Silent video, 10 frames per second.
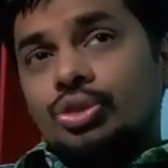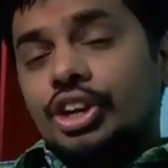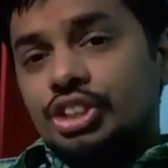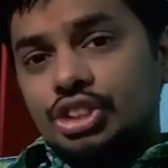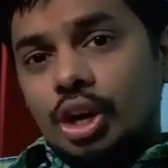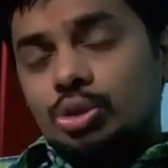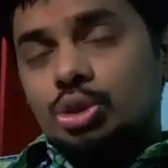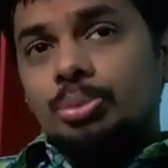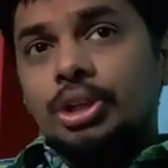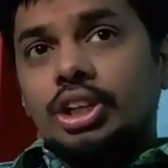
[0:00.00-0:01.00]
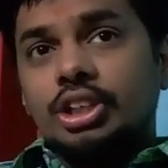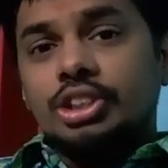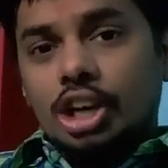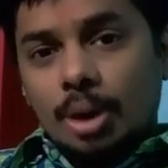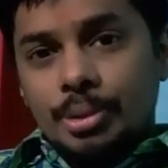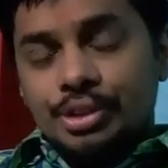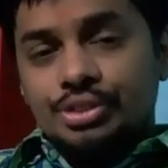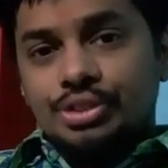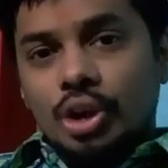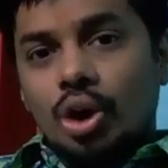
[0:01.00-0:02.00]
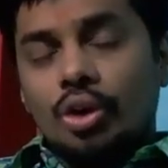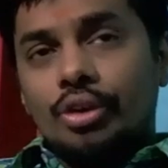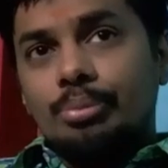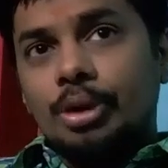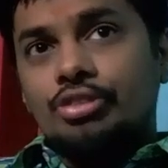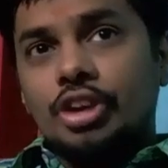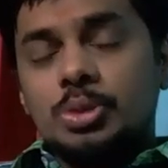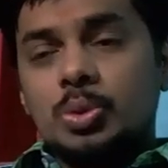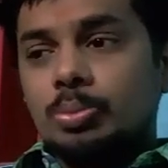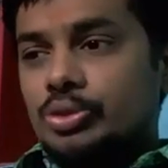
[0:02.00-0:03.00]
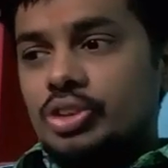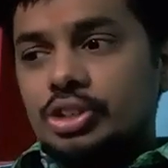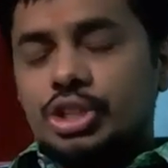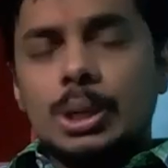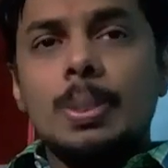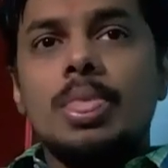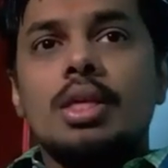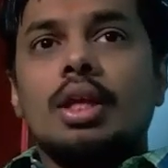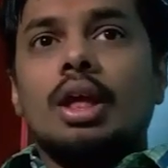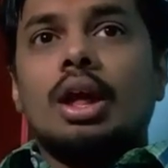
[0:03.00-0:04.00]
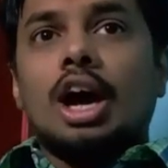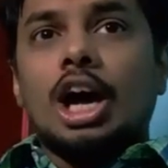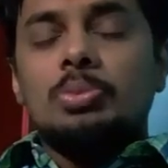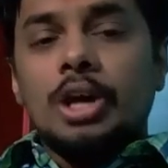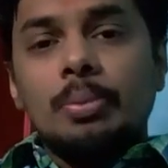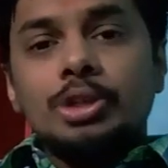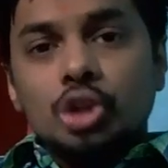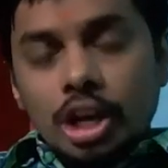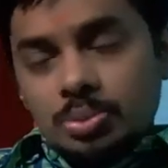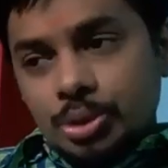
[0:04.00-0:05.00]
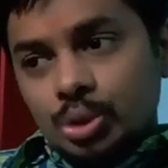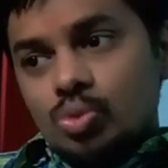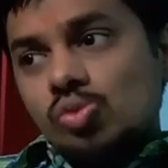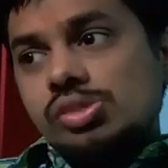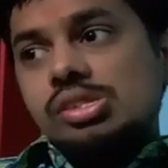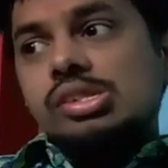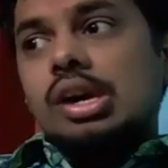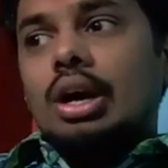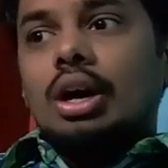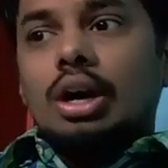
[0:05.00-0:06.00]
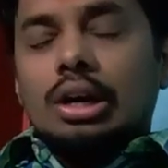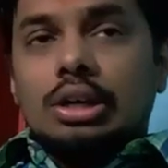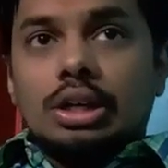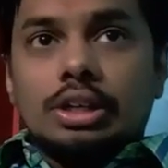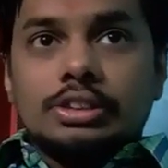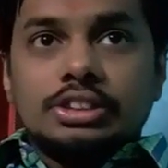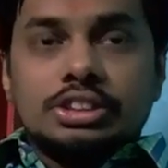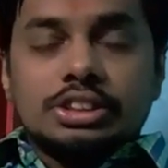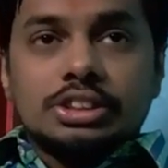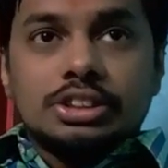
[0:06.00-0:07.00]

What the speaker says: reach out to me in the comments or my Facebook Messenger. I'll be able to help you, and